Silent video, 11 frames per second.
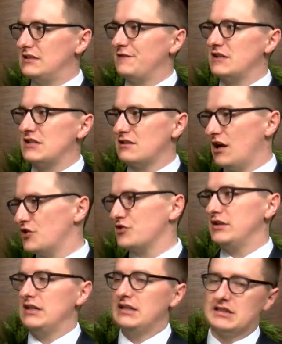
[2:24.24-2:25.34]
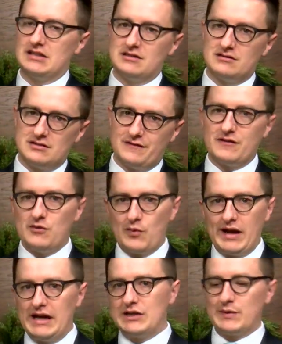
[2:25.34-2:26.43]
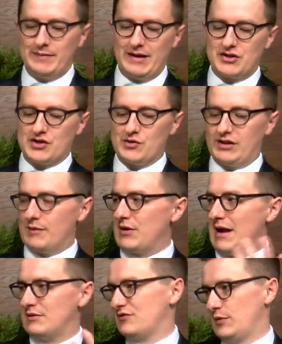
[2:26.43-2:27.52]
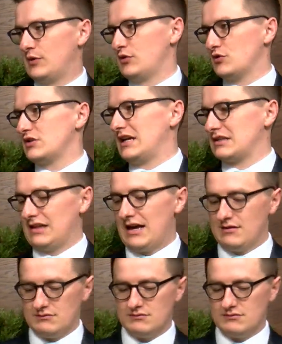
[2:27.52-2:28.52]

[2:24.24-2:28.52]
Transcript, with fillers: different countries and different ways we measure the upper atmosphere. We do use knots a lot.